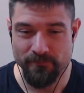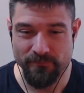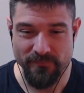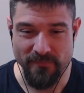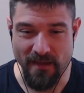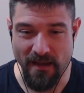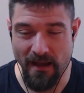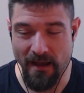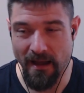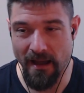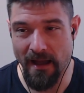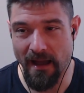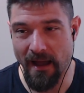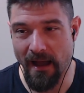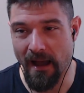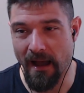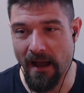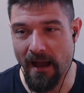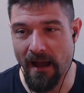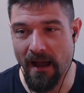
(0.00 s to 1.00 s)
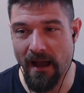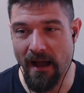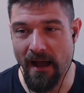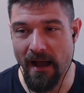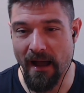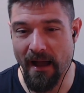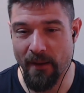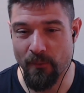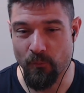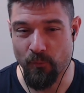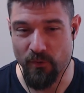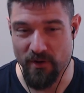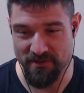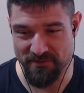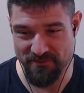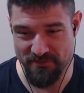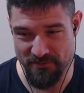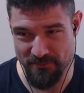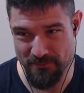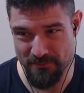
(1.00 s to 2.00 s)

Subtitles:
uh, I want to.